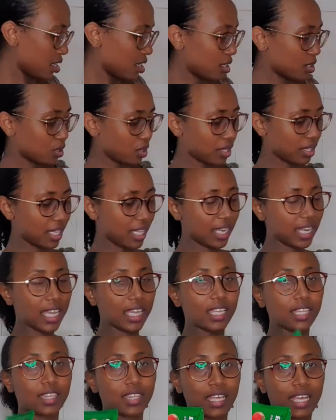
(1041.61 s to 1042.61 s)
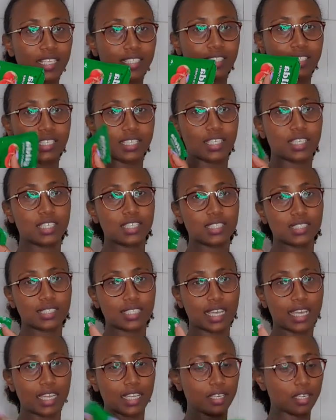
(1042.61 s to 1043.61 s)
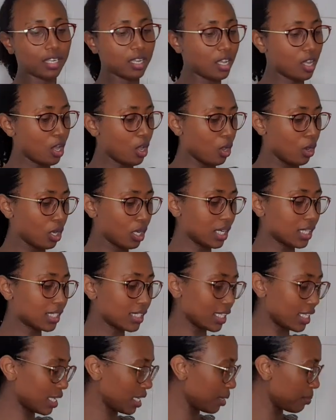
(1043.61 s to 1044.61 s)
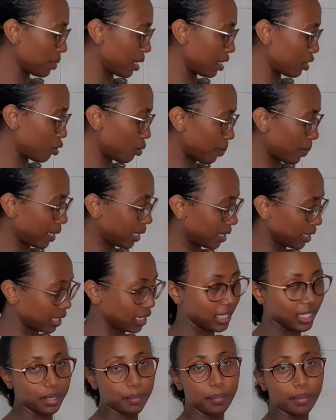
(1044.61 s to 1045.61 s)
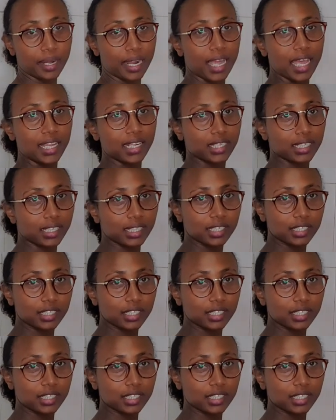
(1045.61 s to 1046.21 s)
So they're like 30 inside. Honestly, me, I don't mind any brand.